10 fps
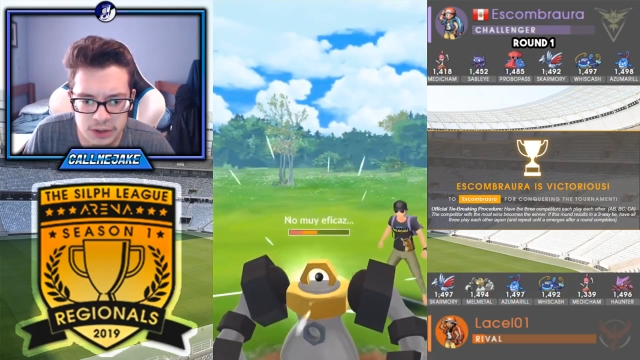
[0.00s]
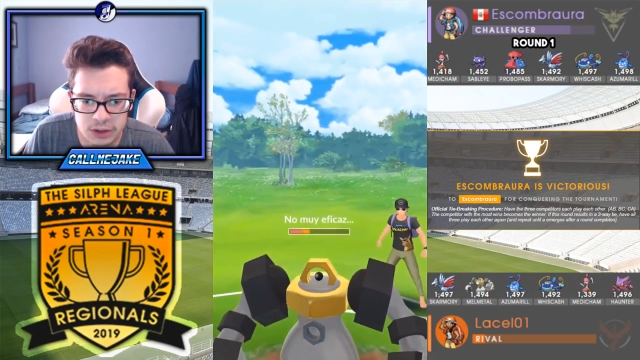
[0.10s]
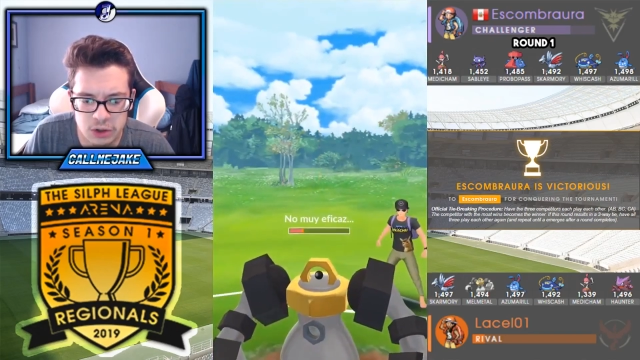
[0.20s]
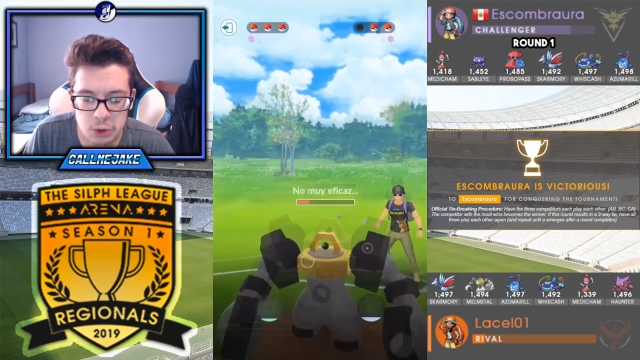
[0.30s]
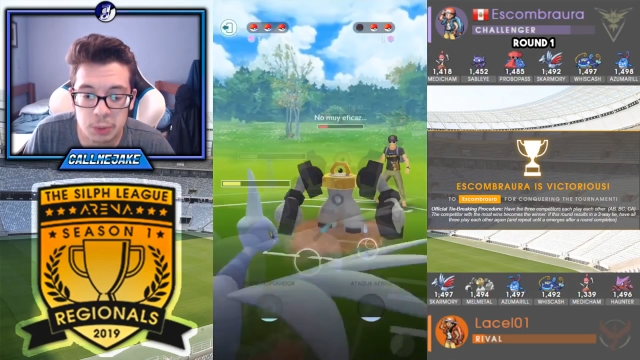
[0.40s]

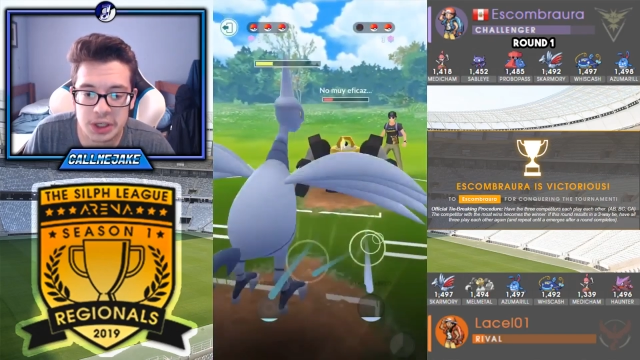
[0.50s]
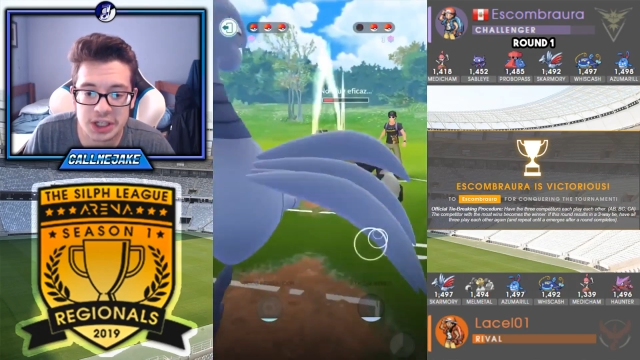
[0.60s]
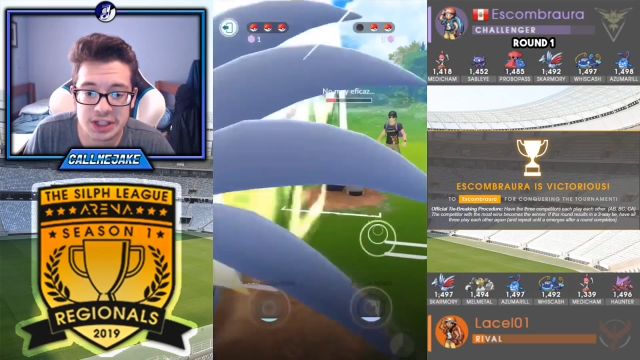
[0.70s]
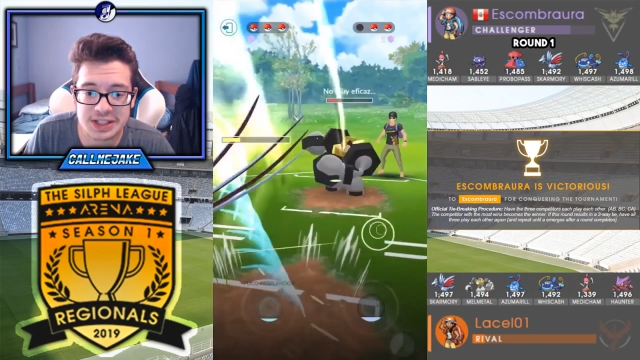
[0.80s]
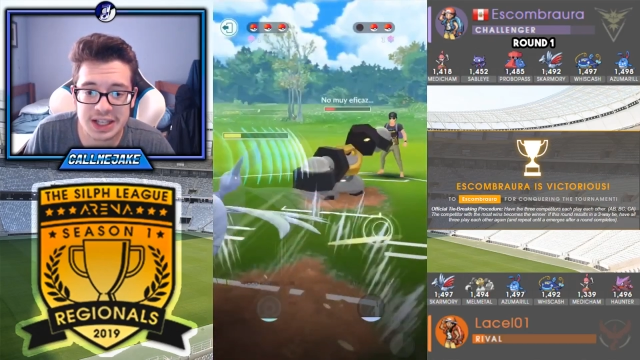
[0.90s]
Oh, but
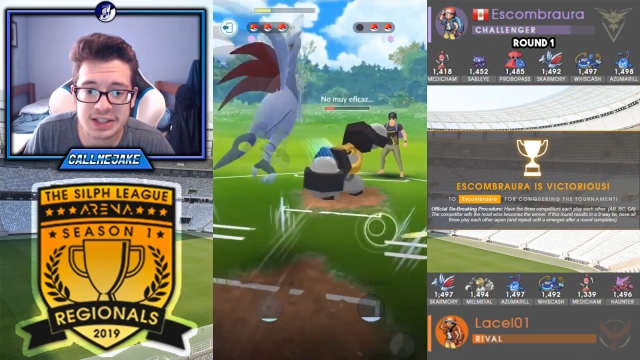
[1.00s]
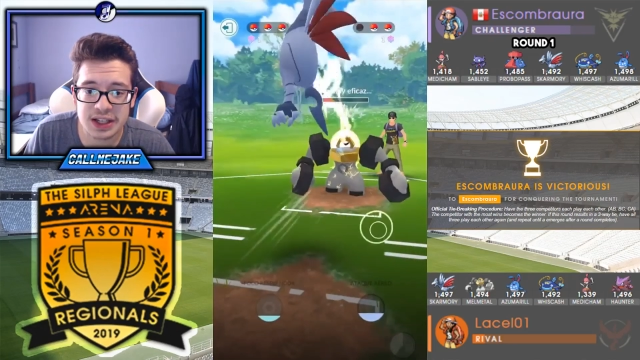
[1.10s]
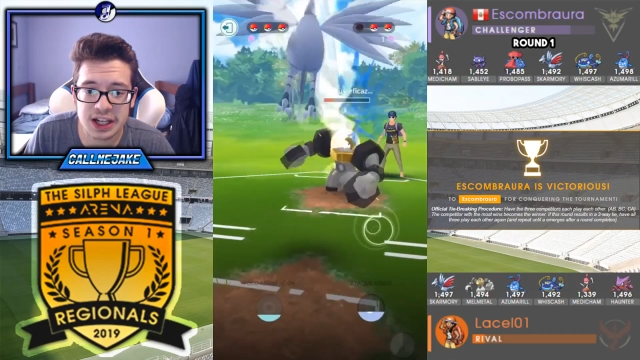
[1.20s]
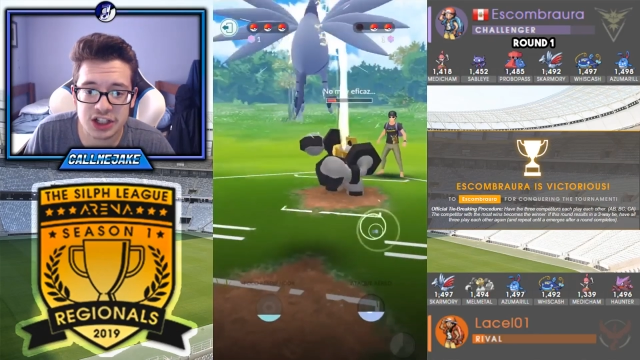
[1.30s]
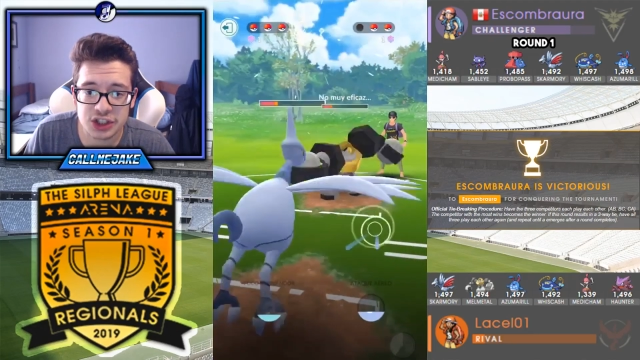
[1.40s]
he decides to
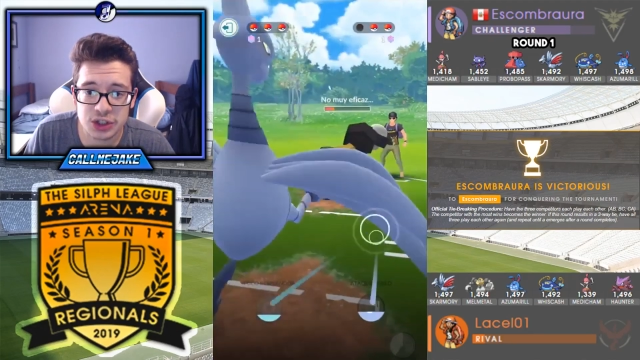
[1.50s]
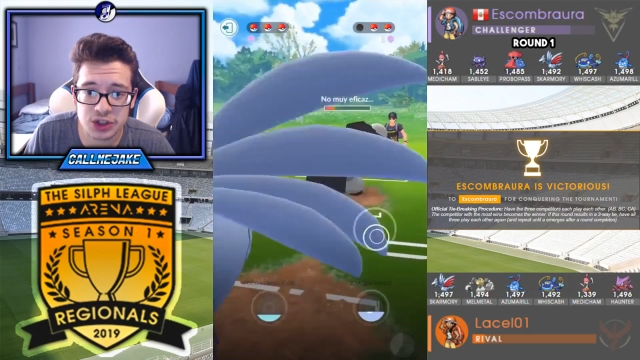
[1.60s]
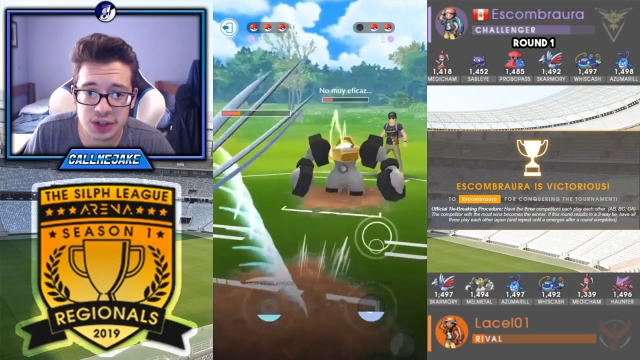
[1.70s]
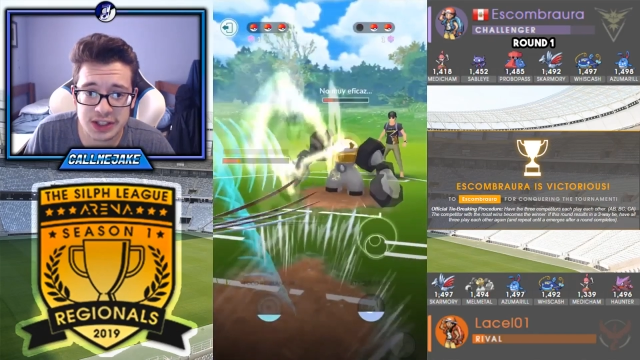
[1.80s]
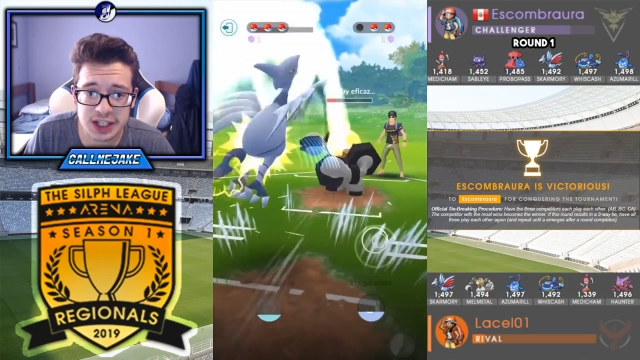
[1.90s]
not shield,
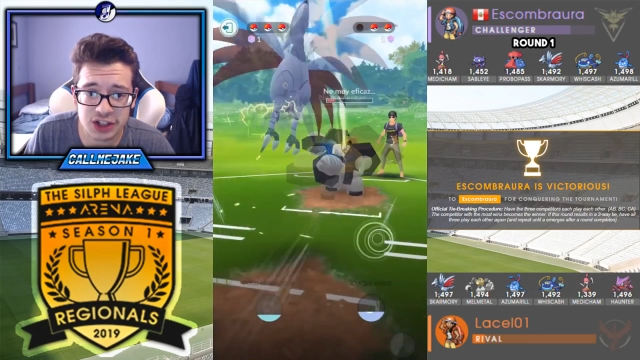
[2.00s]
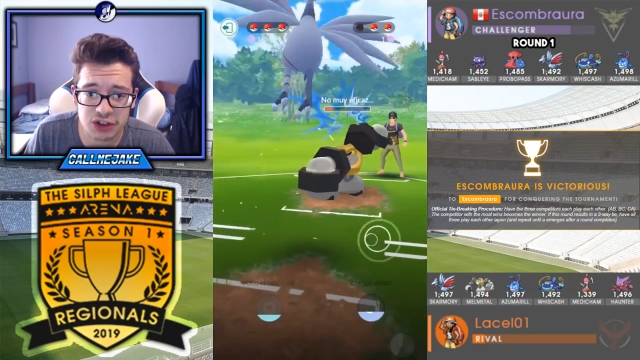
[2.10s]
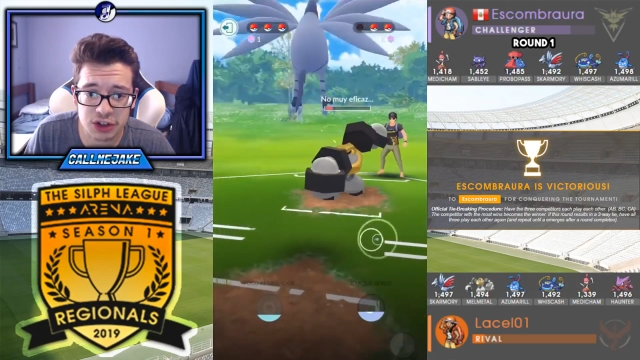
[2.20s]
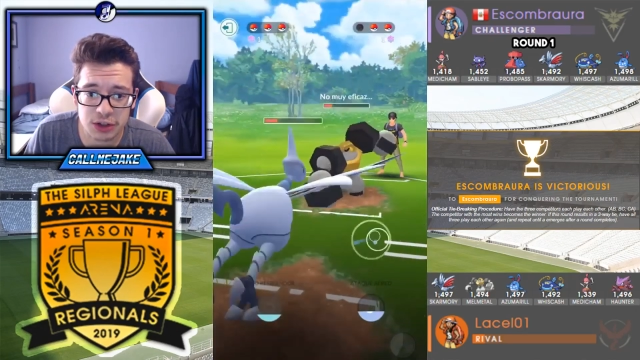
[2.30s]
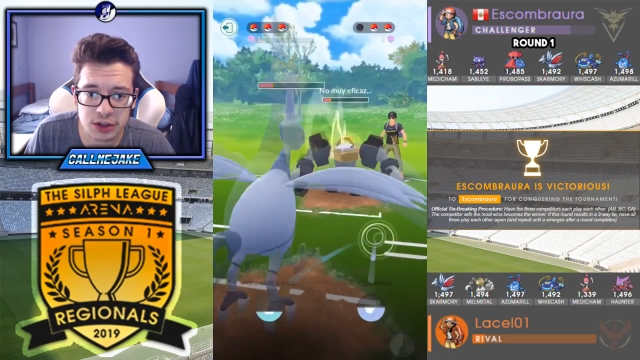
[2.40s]
so that's
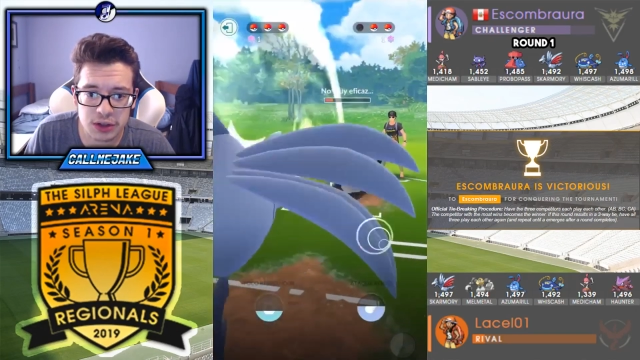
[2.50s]
actually